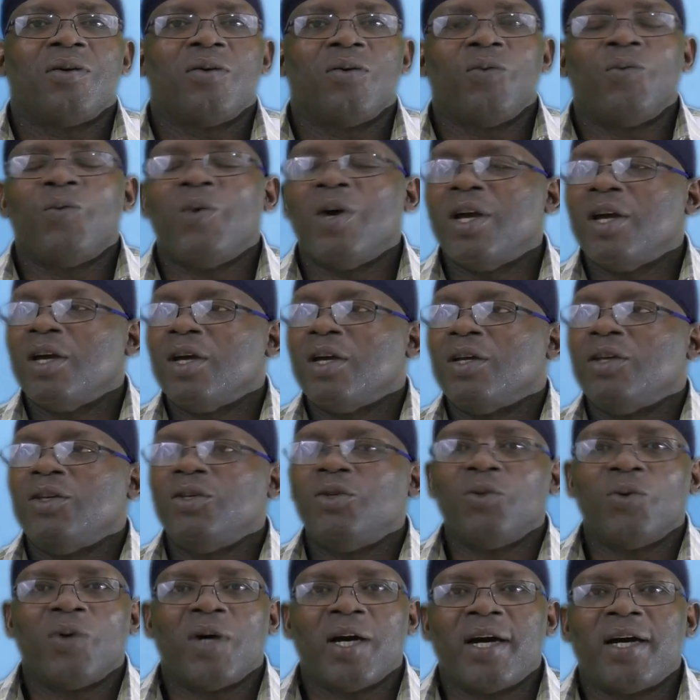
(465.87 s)
where
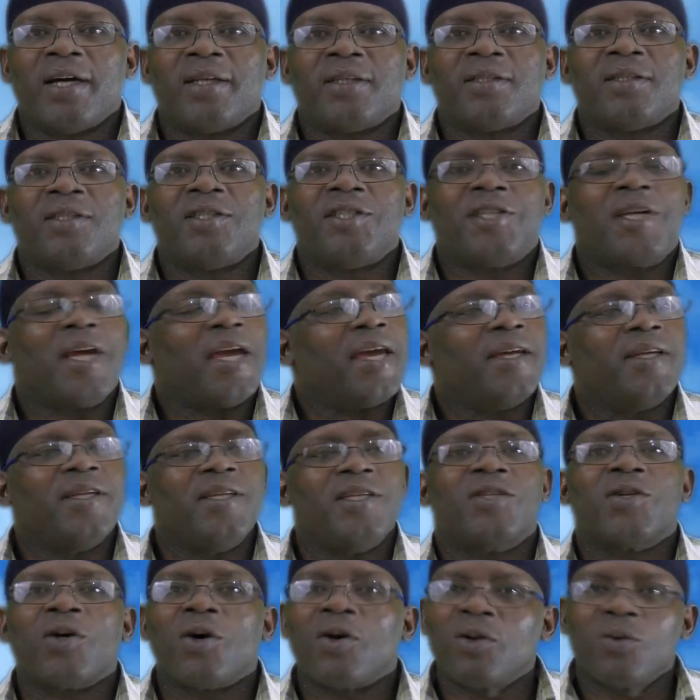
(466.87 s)
you are,
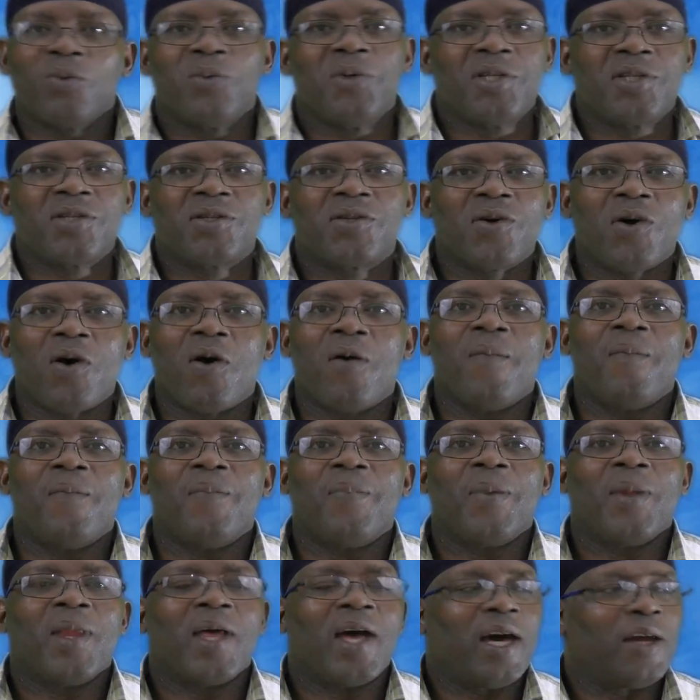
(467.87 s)
Chinese always come
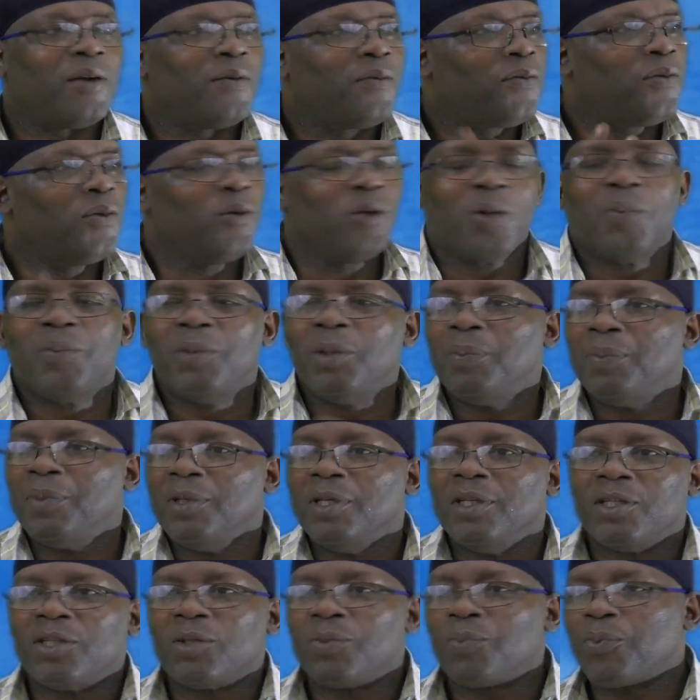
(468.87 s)
and full up the
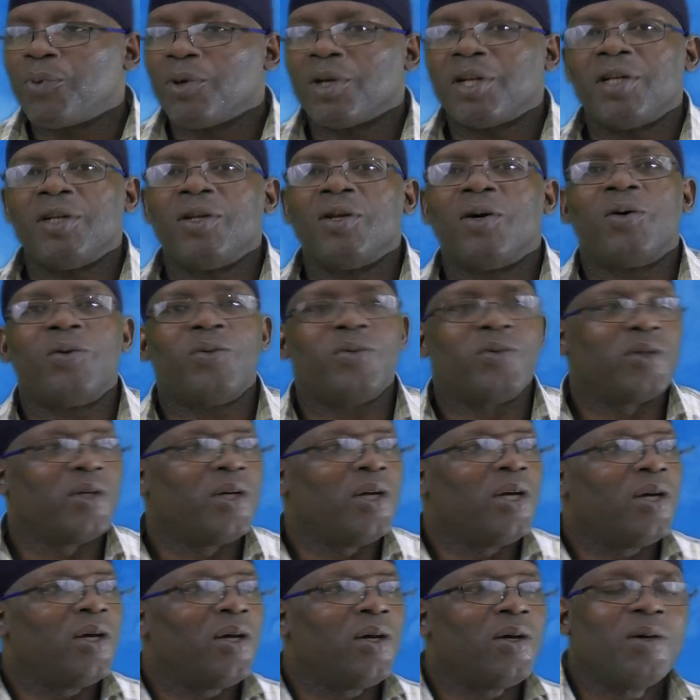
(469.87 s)
place, spreading out,
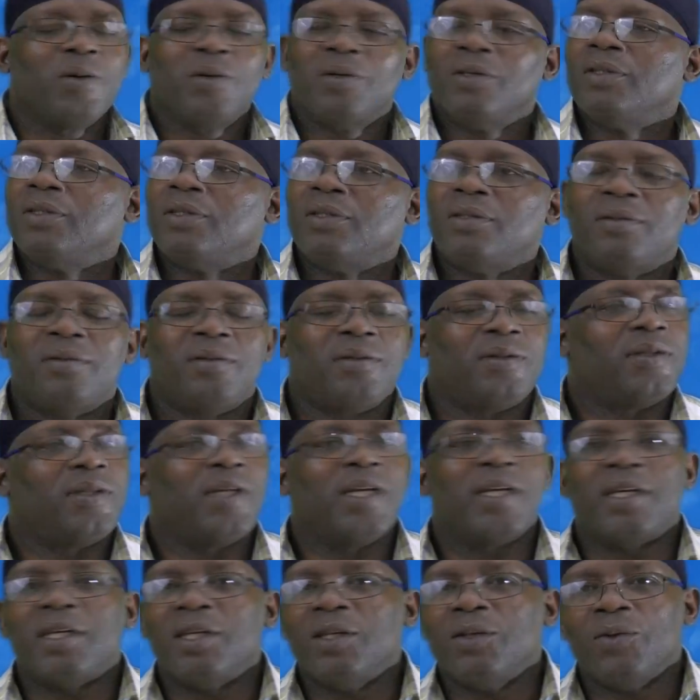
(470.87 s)

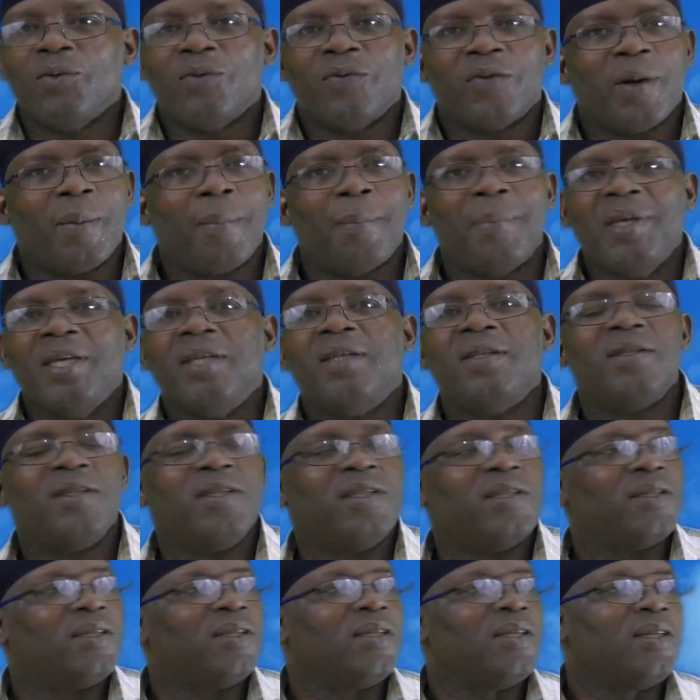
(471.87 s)
taking over
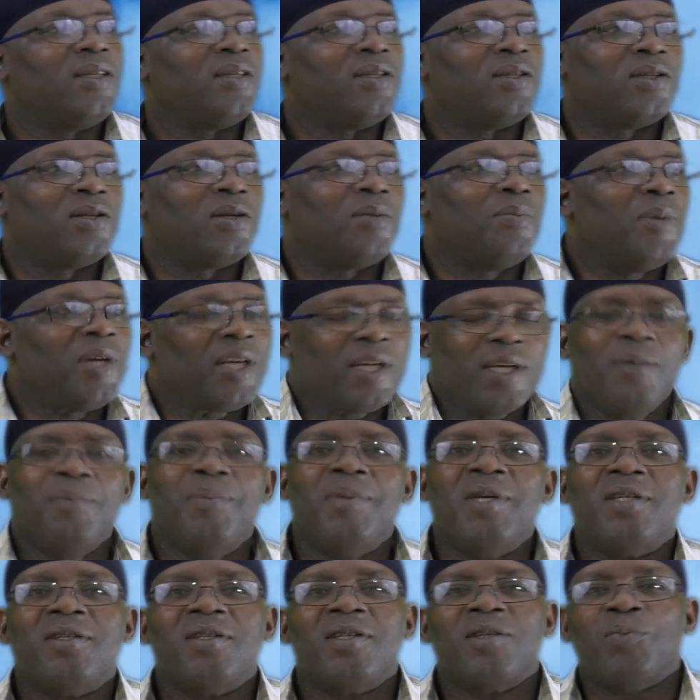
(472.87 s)
businesses, making
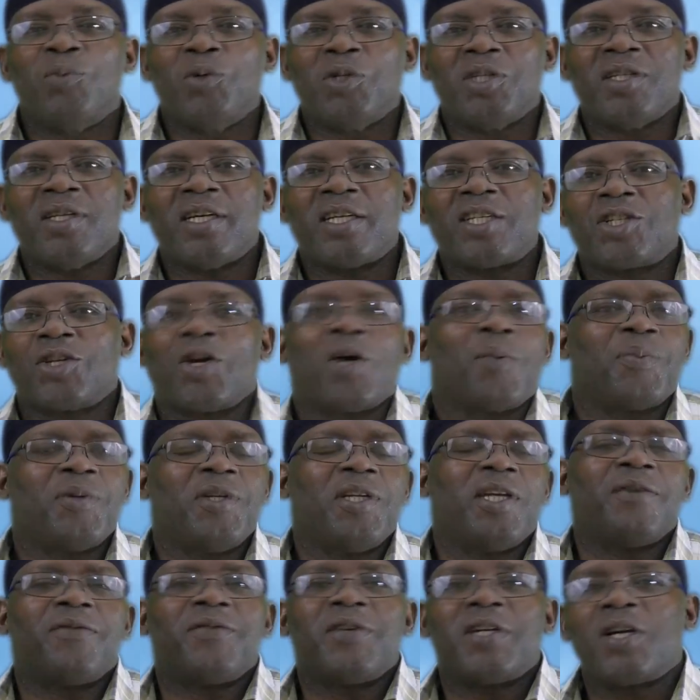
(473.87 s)
business, putting a shop in
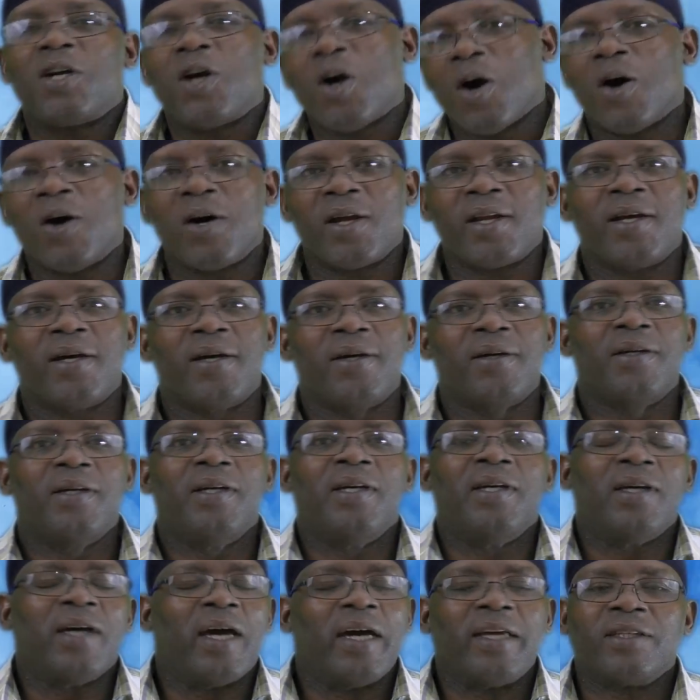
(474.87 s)
every corner
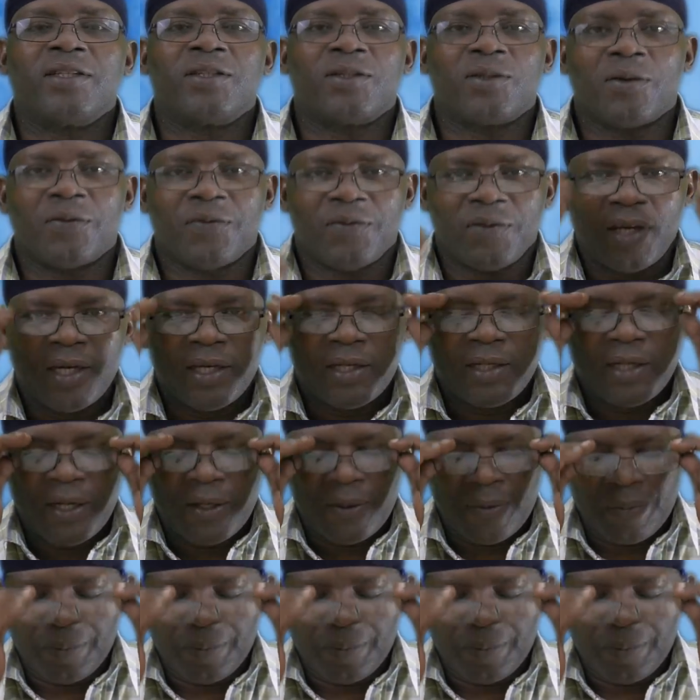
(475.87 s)
and stuff like that.